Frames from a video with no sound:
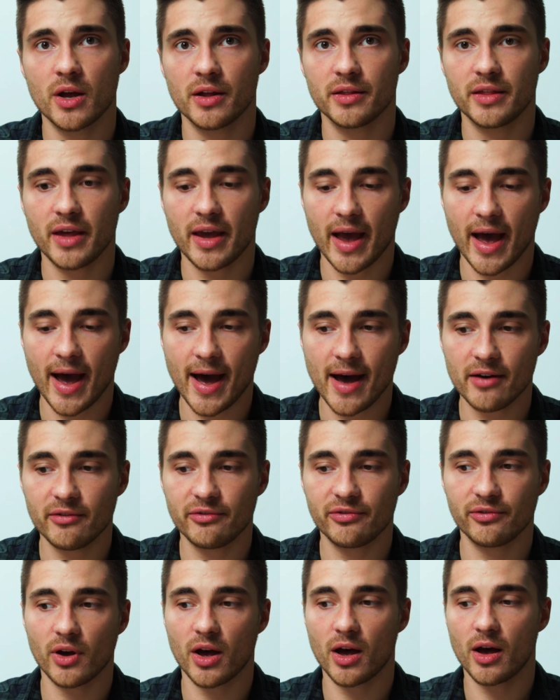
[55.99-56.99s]
they
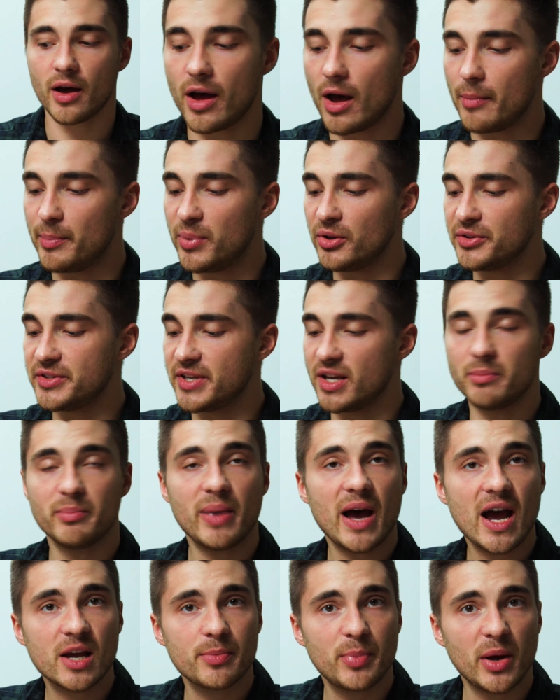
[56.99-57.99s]
have a built-in
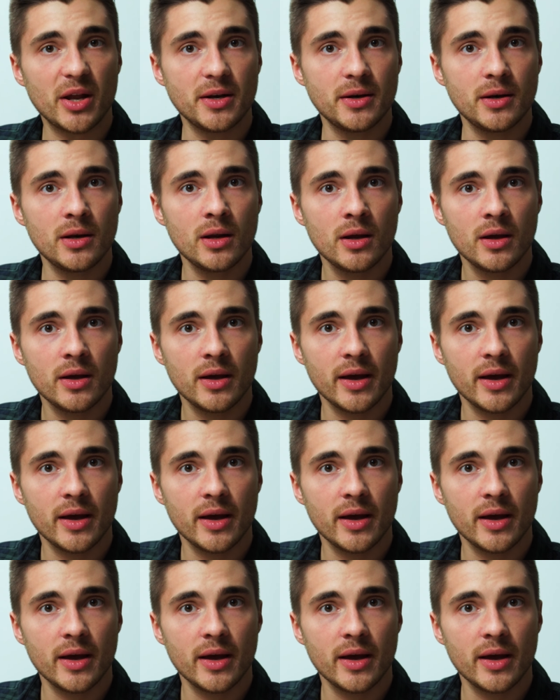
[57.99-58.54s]
back button.